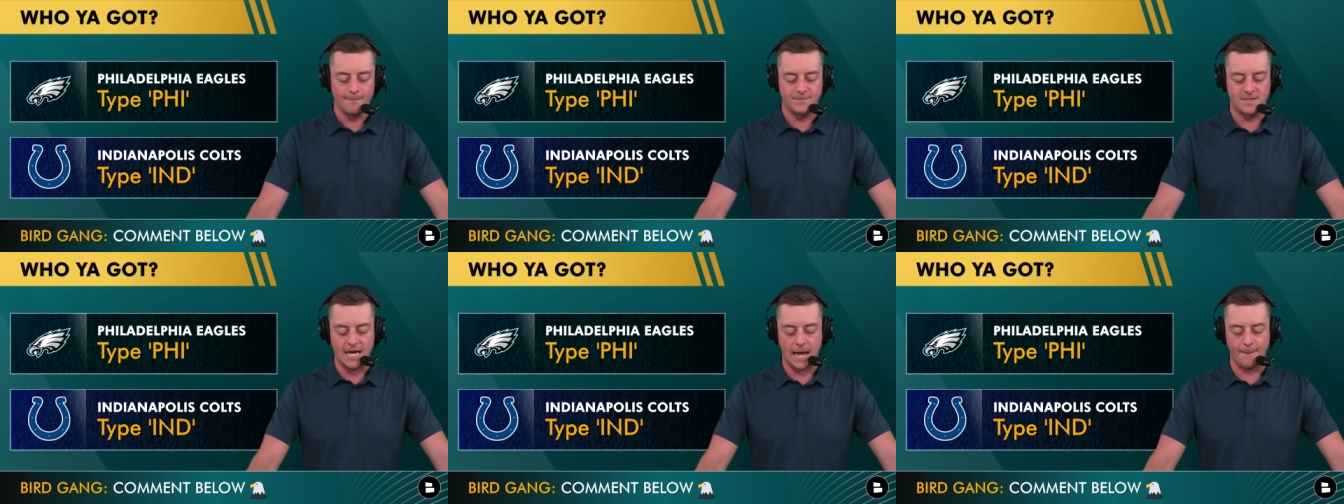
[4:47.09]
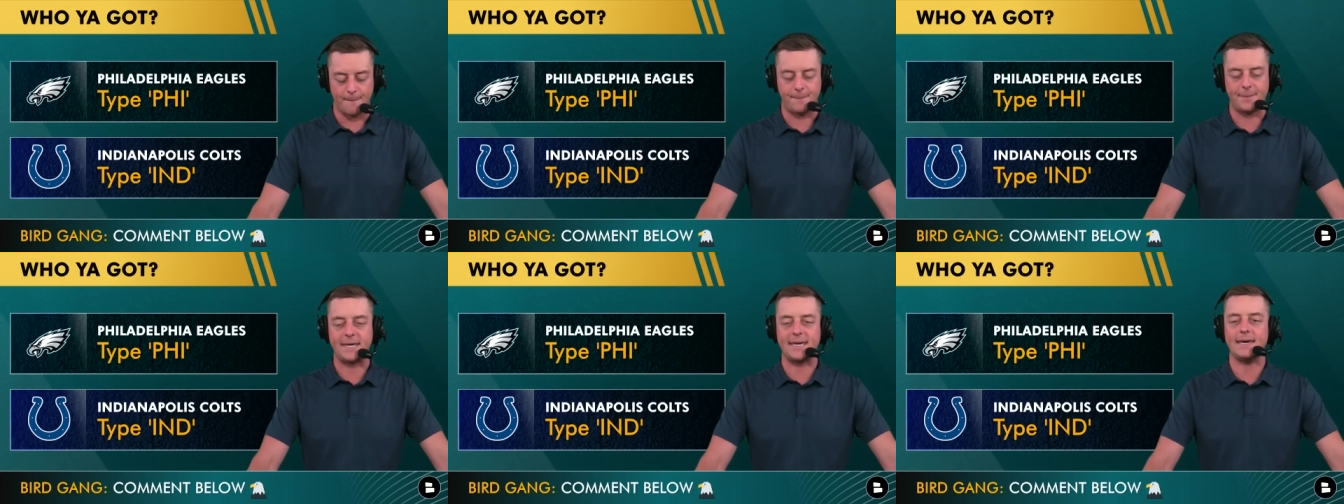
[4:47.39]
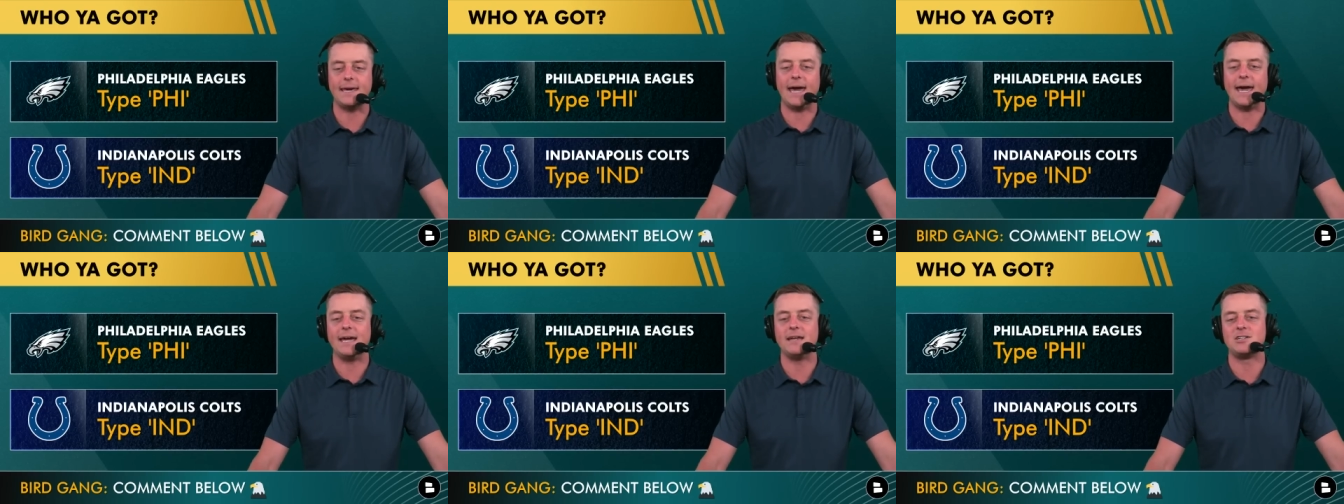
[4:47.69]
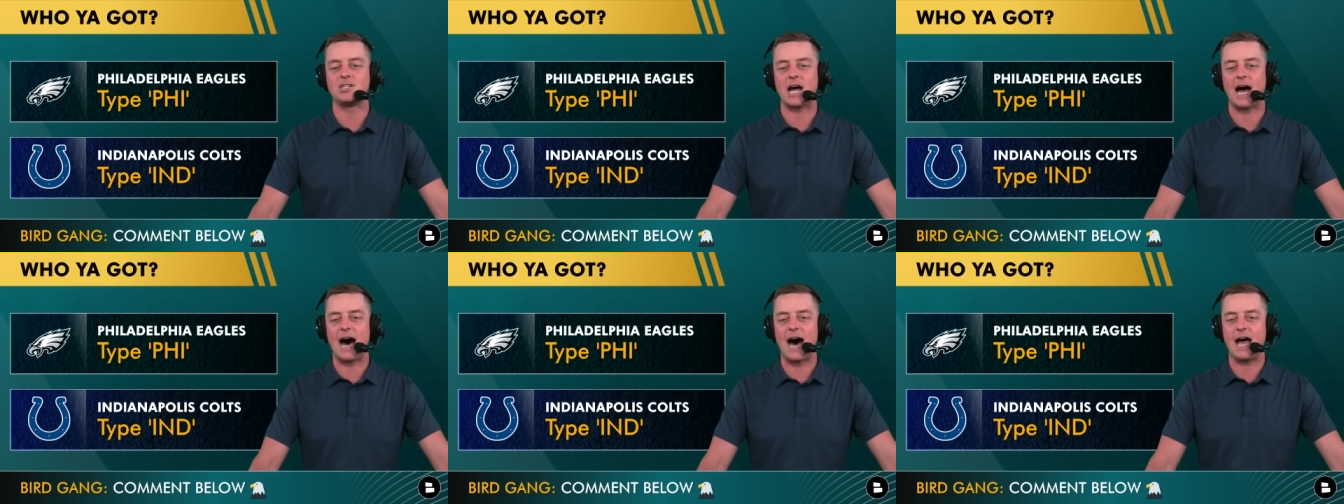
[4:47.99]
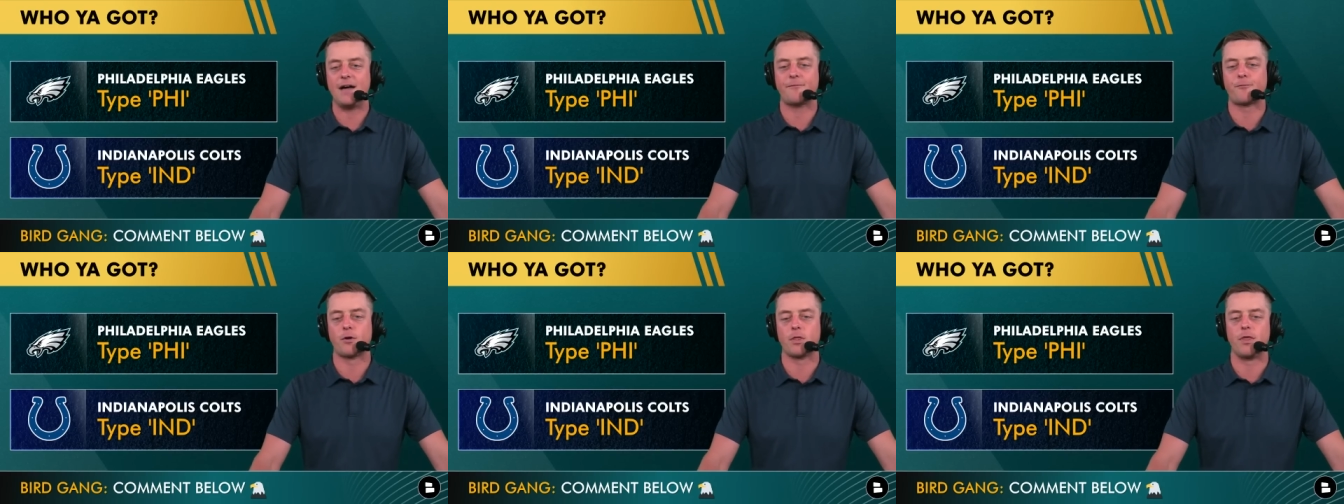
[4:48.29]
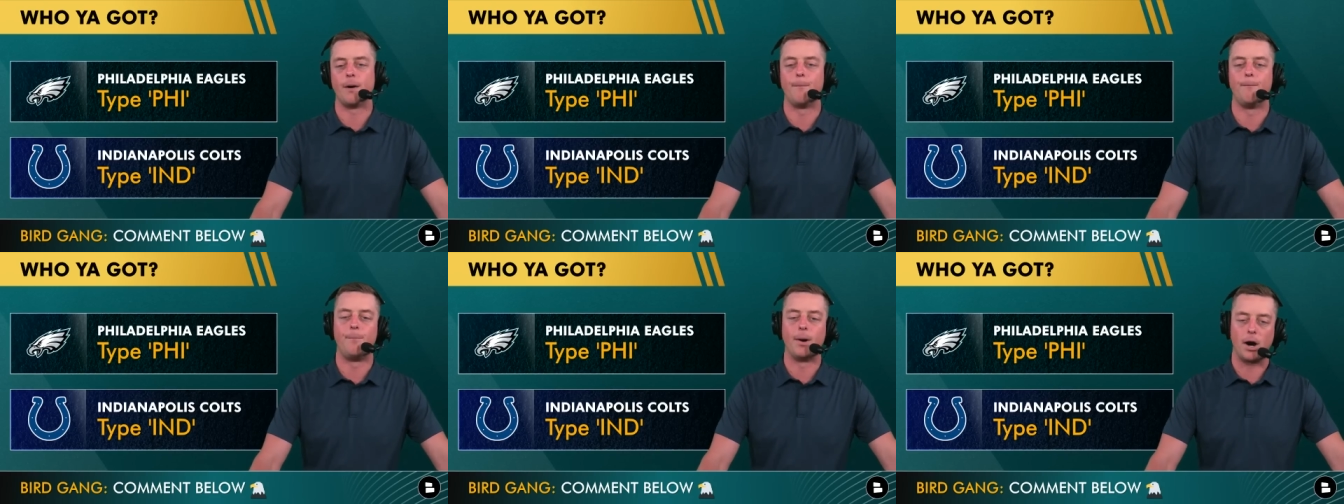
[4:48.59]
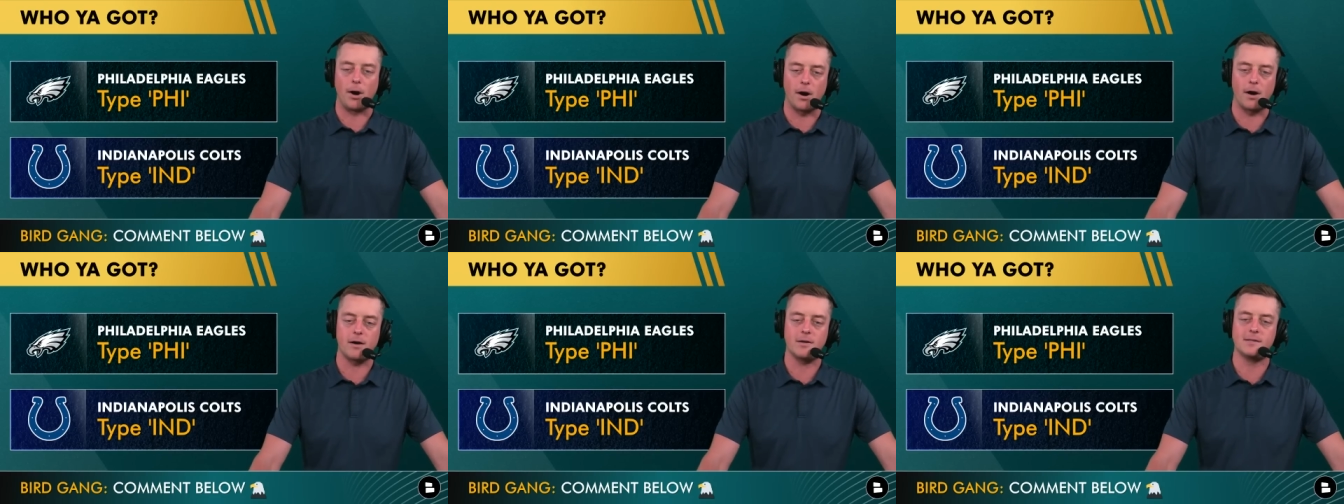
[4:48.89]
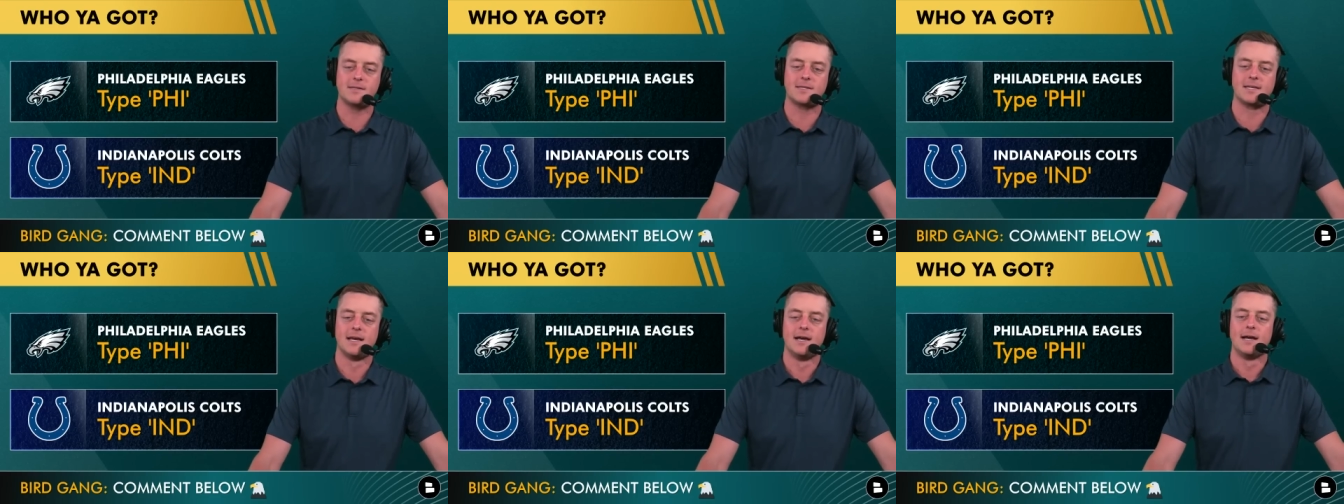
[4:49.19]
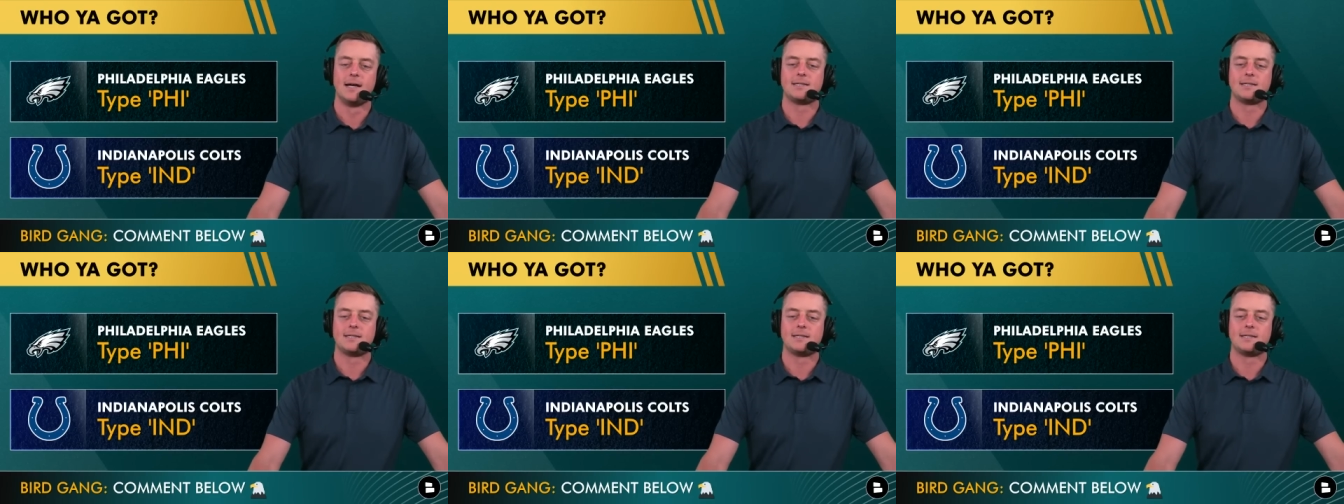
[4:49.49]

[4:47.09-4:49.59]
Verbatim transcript: Type PHI for the birds,